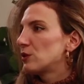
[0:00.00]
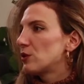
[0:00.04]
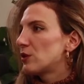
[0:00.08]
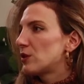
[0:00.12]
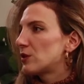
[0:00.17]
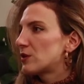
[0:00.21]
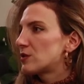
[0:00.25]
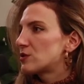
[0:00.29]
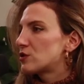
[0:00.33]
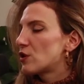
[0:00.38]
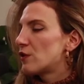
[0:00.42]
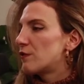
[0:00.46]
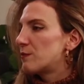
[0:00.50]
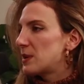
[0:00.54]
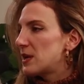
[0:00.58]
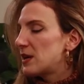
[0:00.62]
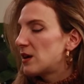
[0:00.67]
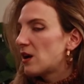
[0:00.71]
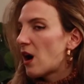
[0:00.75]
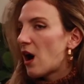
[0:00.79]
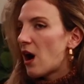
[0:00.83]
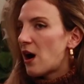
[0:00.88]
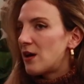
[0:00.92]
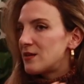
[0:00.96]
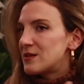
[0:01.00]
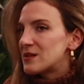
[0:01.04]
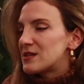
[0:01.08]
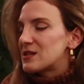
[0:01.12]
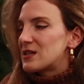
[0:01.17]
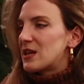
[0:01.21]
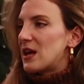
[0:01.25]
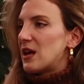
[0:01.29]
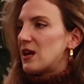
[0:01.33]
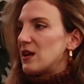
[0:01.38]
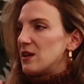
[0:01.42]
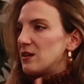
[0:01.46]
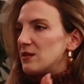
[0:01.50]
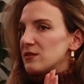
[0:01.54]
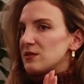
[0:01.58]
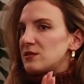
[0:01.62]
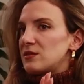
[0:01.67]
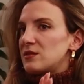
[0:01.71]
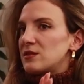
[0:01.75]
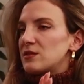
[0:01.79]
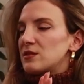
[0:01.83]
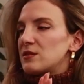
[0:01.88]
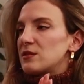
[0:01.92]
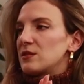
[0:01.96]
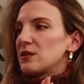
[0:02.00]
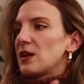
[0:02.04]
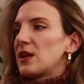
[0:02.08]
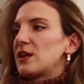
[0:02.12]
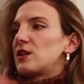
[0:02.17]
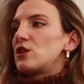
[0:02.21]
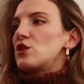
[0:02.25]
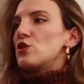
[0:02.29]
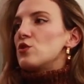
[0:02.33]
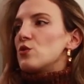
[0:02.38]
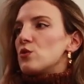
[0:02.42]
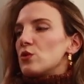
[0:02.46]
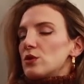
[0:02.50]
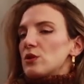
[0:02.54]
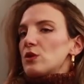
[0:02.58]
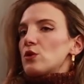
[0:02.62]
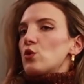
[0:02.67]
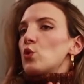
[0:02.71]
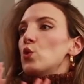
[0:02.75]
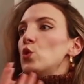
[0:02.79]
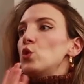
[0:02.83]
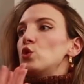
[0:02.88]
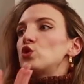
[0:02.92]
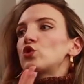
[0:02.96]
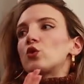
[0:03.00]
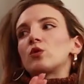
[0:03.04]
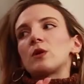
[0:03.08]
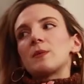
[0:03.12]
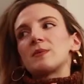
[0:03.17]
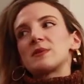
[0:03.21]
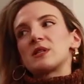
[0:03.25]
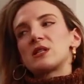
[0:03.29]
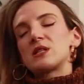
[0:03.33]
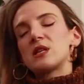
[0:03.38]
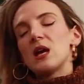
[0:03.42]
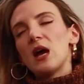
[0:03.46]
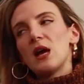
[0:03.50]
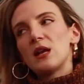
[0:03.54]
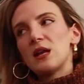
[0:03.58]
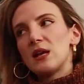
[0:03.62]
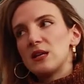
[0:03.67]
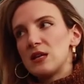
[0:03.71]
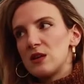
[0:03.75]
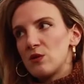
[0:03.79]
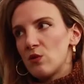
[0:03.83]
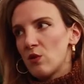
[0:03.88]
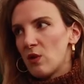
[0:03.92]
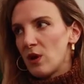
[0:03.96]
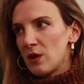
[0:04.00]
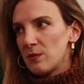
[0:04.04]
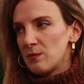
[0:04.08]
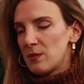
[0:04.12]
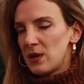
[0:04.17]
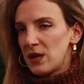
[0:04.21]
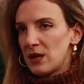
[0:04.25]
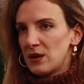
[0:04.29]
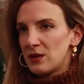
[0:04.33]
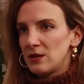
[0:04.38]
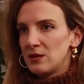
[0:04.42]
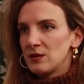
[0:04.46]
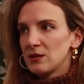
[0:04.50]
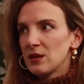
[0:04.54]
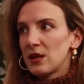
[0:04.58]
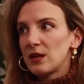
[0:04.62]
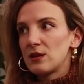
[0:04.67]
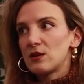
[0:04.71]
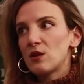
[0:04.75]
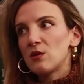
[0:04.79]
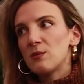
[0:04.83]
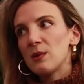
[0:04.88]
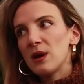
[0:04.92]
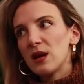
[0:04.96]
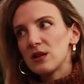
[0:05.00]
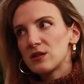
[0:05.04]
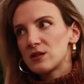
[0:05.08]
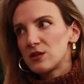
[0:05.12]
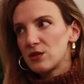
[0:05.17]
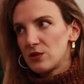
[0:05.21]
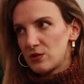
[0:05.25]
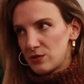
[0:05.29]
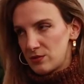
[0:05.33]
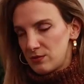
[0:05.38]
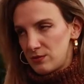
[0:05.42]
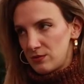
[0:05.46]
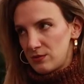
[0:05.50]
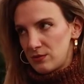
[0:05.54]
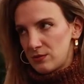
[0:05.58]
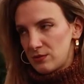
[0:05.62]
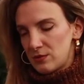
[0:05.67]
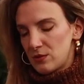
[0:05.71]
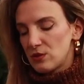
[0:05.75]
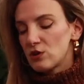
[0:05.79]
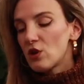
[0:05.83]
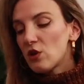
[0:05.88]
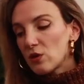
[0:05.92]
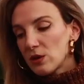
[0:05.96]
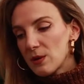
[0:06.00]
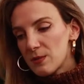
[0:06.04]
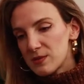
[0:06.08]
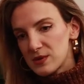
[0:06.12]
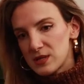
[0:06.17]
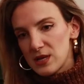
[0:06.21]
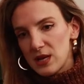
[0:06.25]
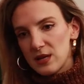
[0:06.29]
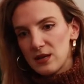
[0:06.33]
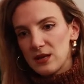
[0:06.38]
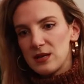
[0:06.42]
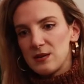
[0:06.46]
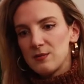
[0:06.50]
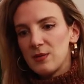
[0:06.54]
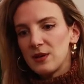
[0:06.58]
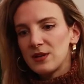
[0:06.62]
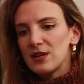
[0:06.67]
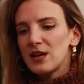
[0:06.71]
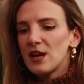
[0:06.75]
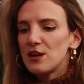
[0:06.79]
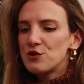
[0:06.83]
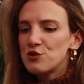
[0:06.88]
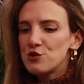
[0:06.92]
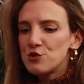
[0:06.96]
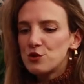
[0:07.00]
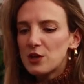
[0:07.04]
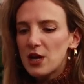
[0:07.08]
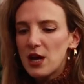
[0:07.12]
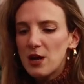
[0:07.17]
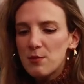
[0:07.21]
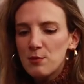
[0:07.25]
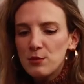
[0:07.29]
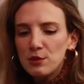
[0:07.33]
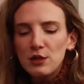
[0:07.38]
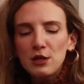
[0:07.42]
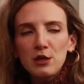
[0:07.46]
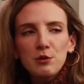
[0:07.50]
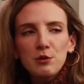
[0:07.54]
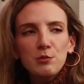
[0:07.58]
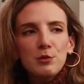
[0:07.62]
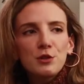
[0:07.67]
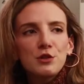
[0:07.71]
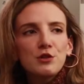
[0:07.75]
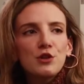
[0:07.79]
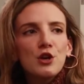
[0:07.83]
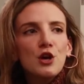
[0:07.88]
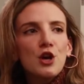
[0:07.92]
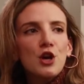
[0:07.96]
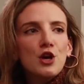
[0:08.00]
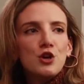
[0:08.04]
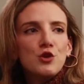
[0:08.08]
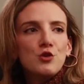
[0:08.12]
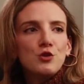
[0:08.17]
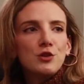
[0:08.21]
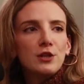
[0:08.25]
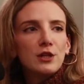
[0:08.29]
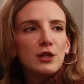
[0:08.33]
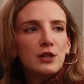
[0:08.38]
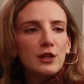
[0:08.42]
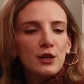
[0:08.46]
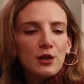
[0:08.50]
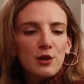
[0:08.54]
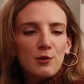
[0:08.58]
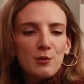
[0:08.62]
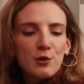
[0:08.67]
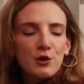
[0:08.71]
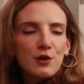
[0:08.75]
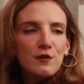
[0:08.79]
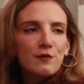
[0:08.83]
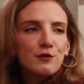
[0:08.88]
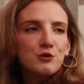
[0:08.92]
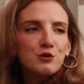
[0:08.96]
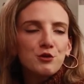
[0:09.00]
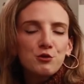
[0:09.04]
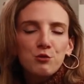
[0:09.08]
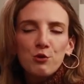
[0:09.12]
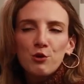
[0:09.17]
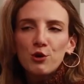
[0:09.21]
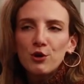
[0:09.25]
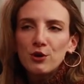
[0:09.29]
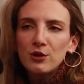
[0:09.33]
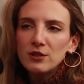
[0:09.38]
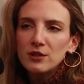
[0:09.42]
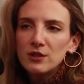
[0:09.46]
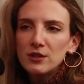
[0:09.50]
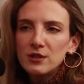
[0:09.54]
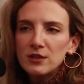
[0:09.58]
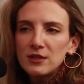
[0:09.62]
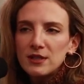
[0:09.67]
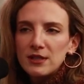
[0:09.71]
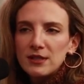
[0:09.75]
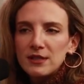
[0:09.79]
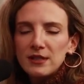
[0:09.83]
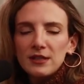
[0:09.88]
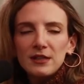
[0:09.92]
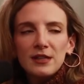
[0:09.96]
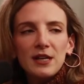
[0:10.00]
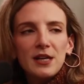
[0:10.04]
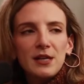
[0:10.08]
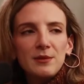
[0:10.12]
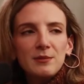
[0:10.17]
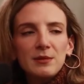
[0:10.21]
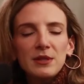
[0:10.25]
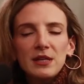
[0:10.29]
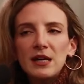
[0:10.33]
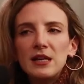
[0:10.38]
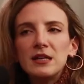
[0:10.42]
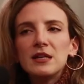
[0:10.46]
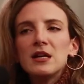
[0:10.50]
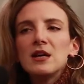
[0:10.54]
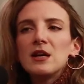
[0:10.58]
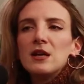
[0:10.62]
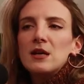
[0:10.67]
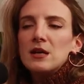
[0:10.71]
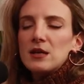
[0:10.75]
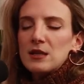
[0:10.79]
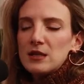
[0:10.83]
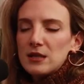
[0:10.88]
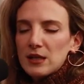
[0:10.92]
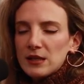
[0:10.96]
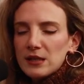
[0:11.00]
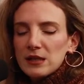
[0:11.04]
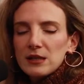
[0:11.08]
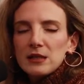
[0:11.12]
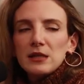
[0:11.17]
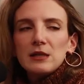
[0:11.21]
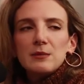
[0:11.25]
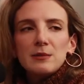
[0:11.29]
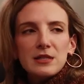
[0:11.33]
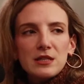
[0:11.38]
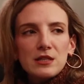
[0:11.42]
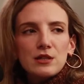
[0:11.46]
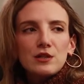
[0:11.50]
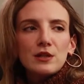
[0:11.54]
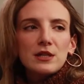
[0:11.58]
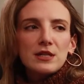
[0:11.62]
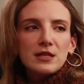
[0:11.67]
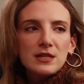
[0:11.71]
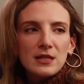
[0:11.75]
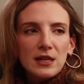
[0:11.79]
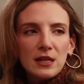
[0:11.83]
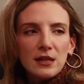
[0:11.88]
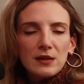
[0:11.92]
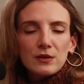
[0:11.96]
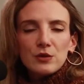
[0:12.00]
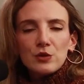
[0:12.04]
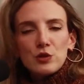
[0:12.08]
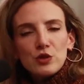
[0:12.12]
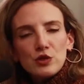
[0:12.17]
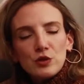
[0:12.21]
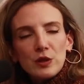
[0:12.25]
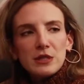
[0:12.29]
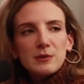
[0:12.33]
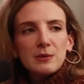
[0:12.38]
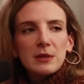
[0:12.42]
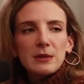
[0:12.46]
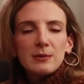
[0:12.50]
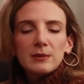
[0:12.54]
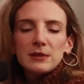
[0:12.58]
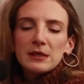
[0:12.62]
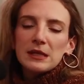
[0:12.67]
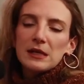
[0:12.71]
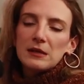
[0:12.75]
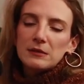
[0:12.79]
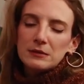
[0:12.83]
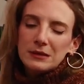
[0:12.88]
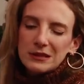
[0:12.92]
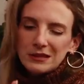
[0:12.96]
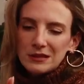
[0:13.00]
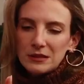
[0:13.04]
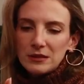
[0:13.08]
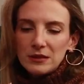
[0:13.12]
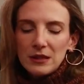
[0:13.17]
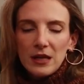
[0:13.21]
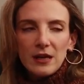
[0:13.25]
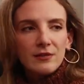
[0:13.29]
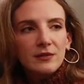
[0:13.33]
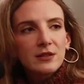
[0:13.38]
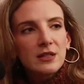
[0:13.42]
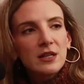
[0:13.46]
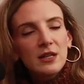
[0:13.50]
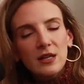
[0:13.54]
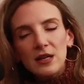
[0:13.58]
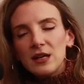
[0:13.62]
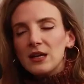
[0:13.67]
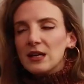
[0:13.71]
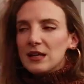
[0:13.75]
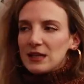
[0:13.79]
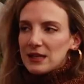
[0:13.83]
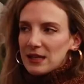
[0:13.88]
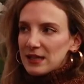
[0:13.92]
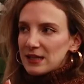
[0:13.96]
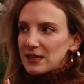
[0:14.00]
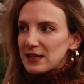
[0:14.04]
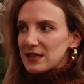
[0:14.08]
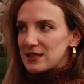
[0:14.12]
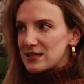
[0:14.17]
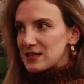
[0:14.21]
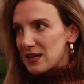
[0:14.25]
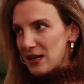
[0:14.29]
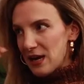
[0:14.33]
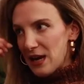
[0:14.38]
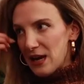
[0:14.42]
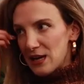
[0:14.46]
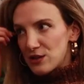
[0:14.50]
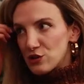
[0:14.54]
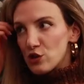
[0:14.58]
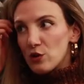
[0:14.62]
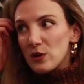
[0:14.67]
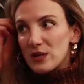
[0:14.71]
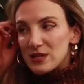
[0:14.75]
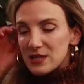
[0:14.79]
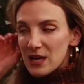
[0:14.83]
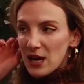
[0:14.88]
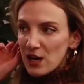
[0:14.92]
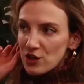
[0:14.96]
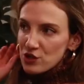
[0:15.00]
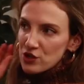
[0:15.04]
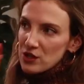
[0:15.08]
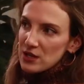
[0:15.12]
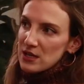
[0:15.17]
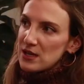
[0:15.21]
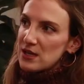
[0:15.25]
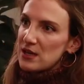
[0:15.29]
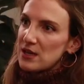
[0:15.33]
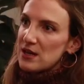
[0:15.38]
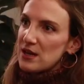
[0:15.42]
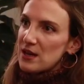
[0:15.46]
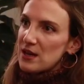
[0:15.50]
clause of being unscathed. Like you don't upset anyone, man. Like go back to your. Don't upset anybody. And you came a little bit, you did a little bit of a twirl in the limelight. You got a little bit stressed out. You stressed people out, then you left. Yes. Like it's actually...